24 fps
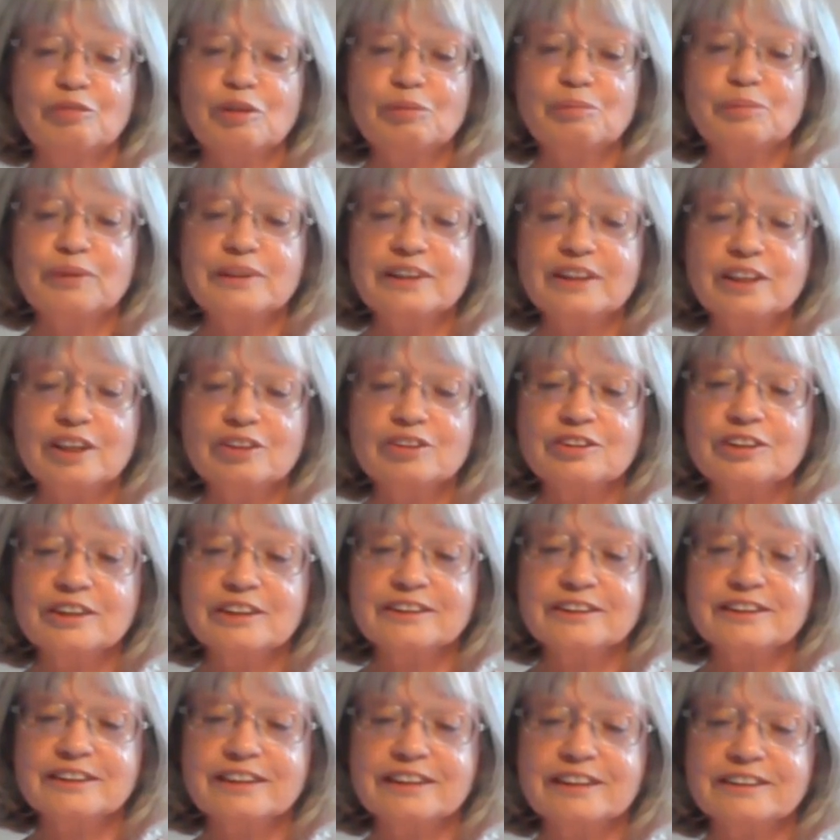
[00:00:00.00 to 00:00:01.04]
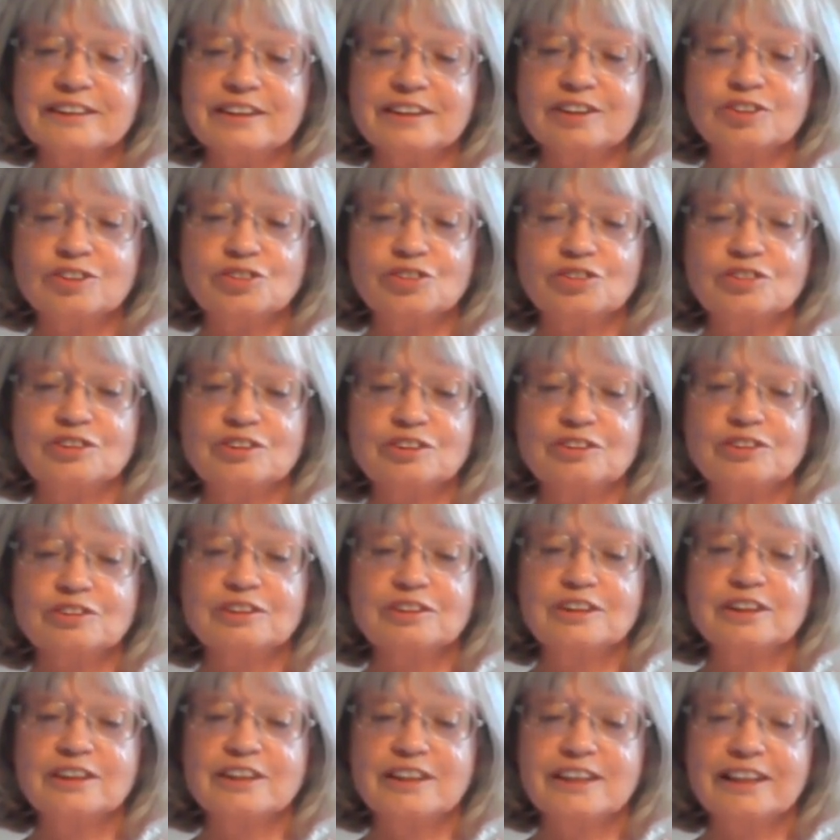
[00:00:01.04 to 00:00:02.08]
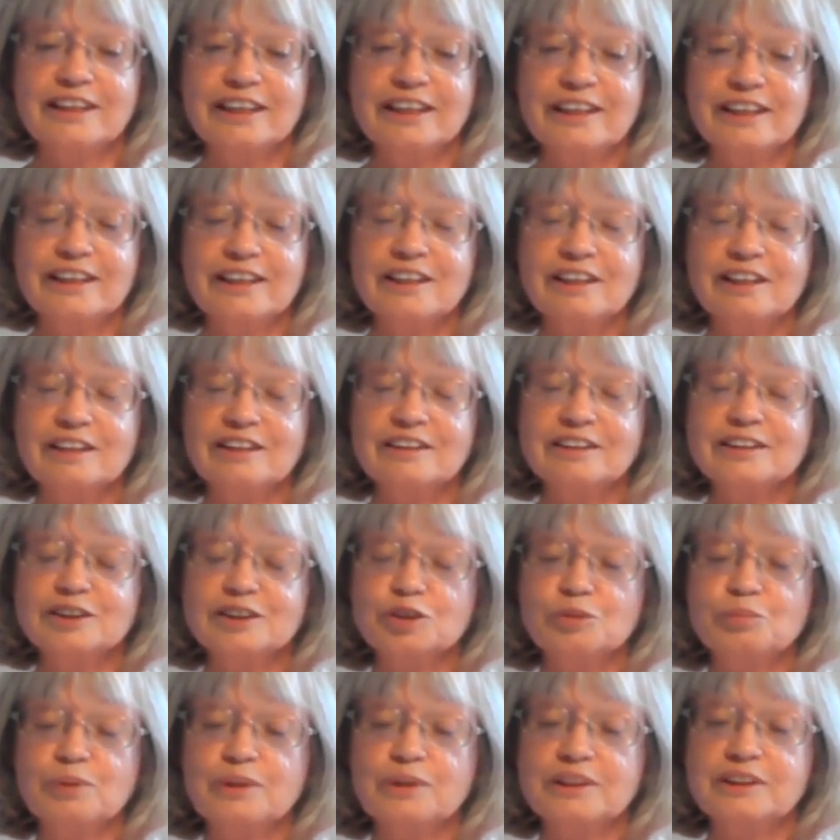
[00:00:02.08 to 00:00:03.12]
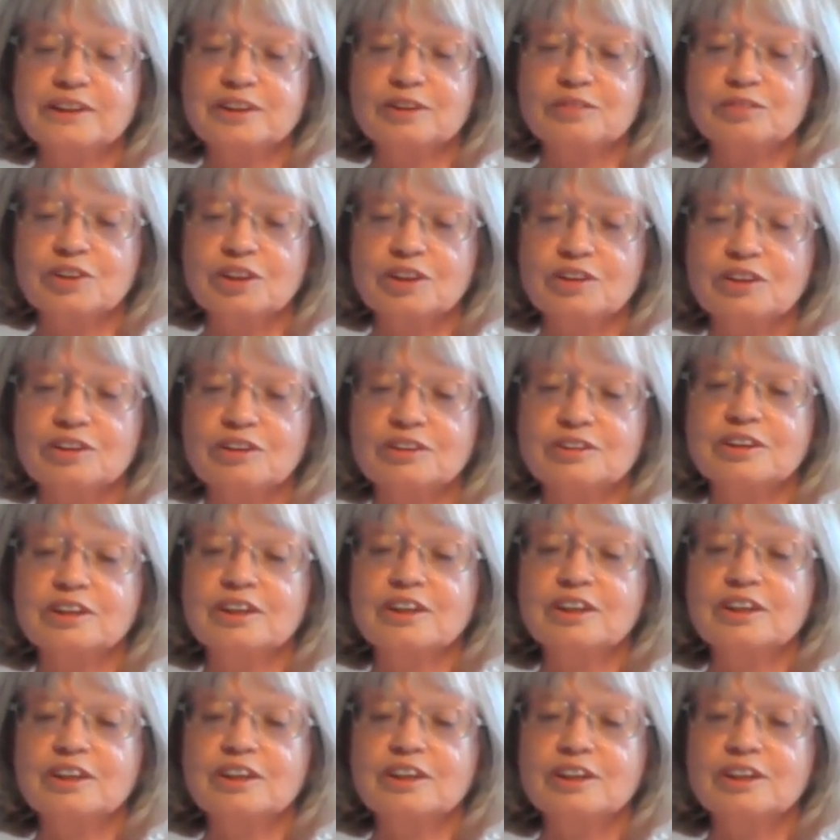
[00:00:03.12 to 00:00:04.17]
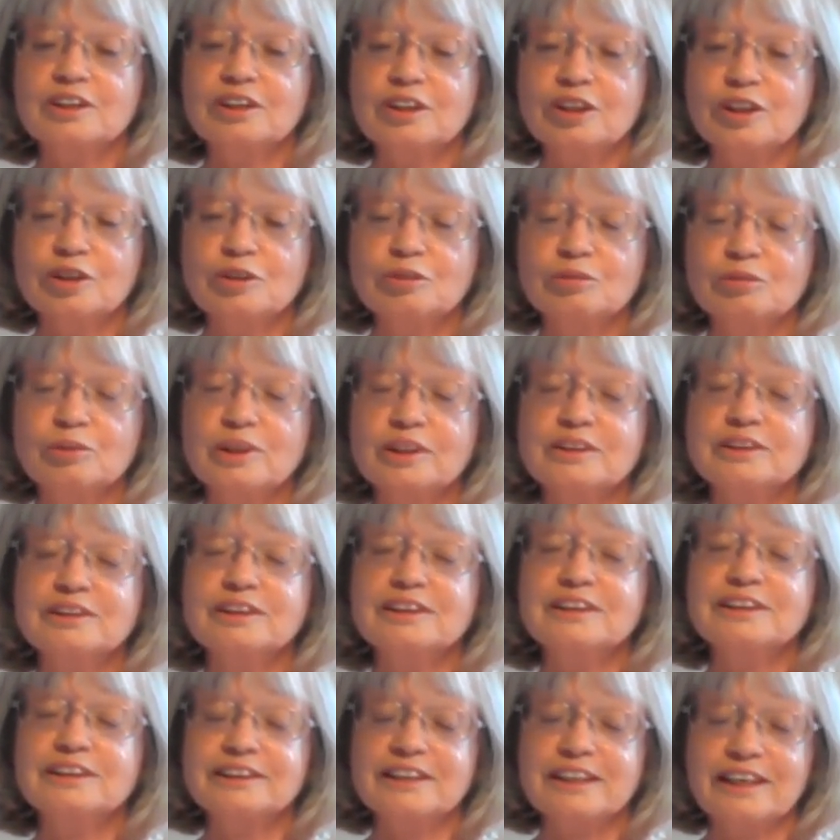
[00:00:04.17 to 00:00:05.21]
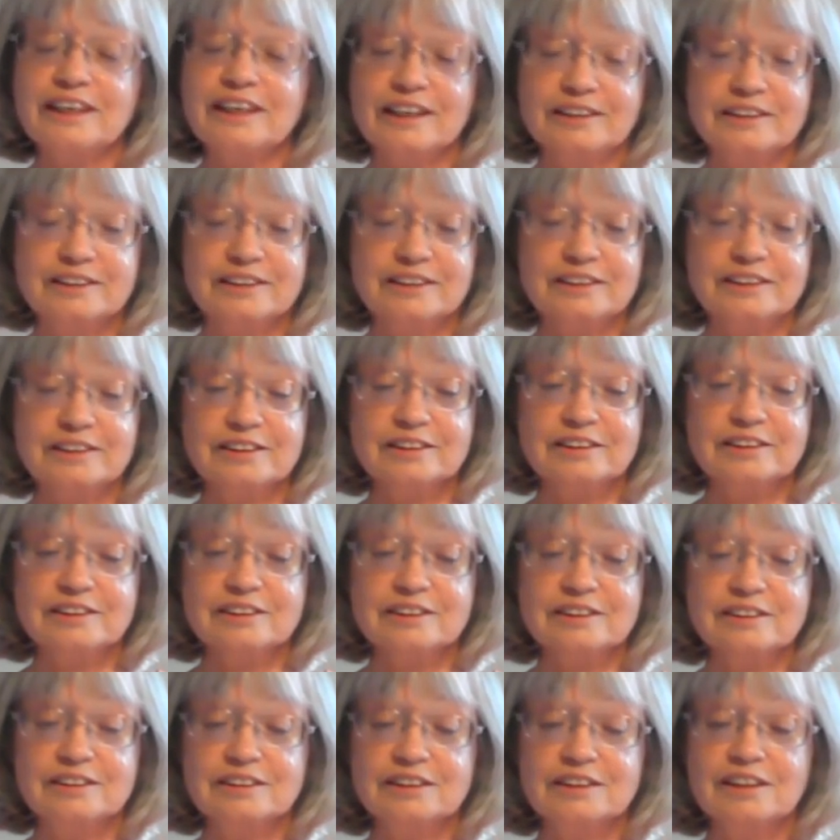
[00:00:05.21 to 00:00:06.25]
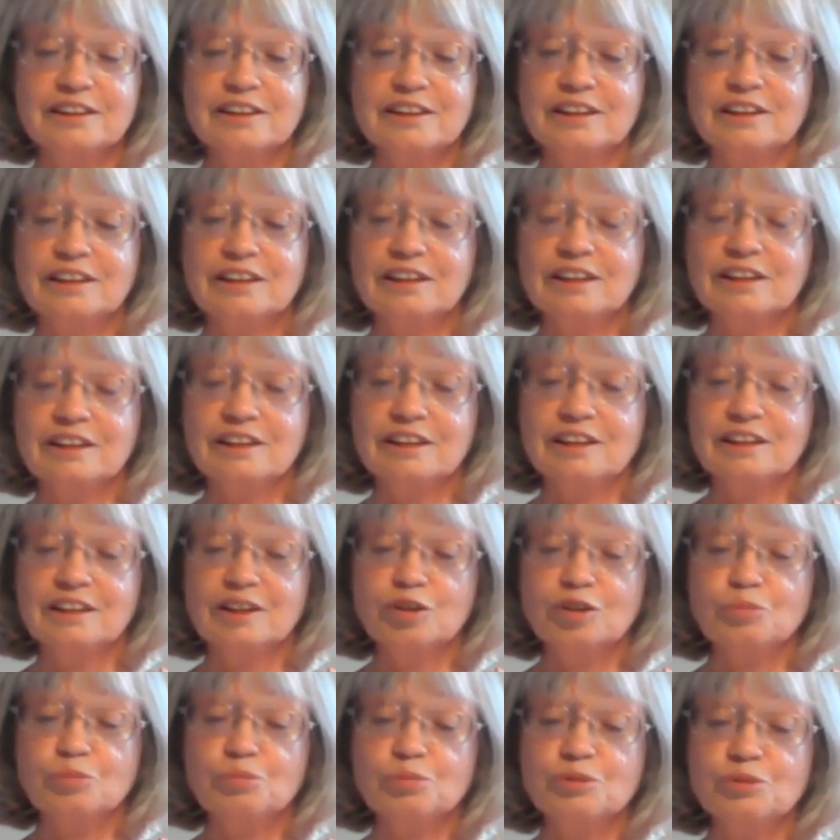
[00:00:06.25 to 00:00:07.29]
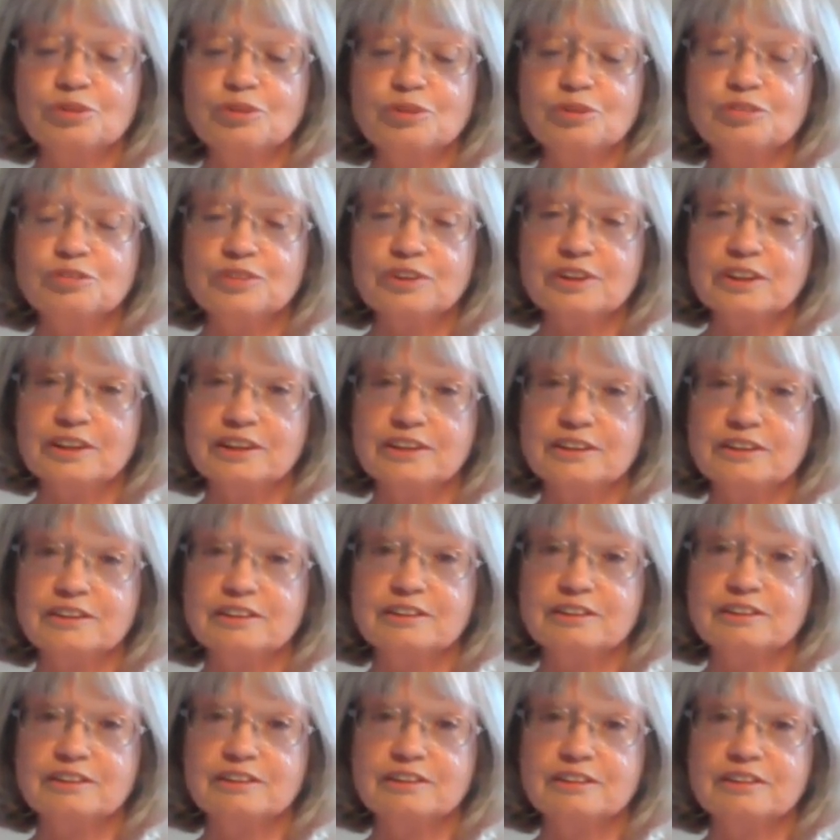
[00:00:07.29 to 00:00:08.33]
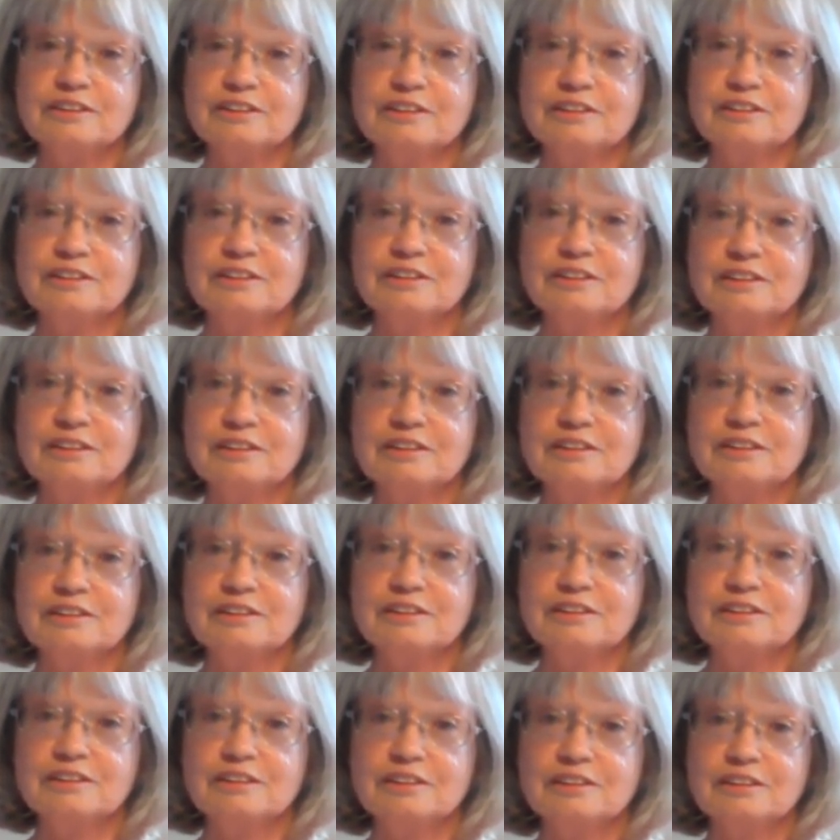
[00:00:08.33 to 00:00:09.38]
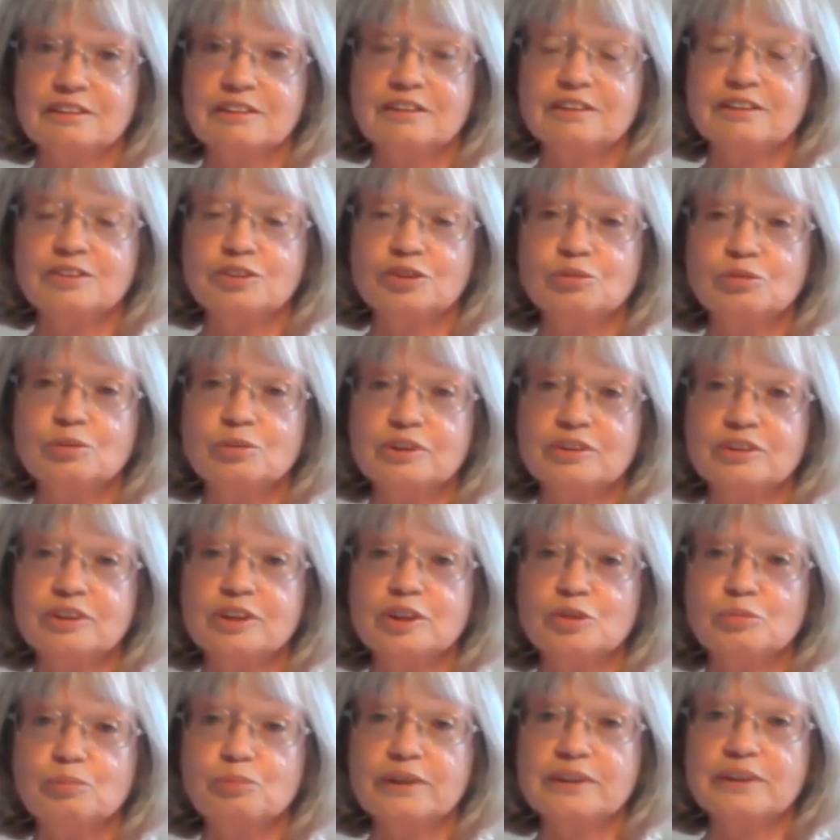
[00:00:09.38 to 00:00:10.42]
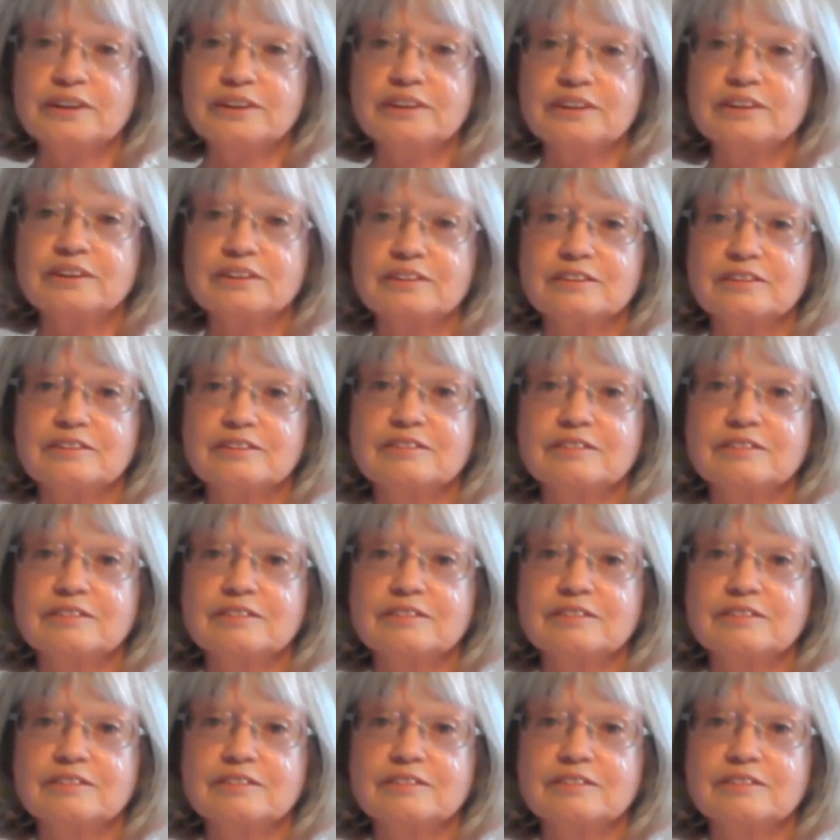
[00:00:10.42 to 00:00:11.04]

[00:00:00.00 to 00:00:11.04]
When we know this as our truth, here lies the peace of God. No one is against us. Prove this, and you will know peace.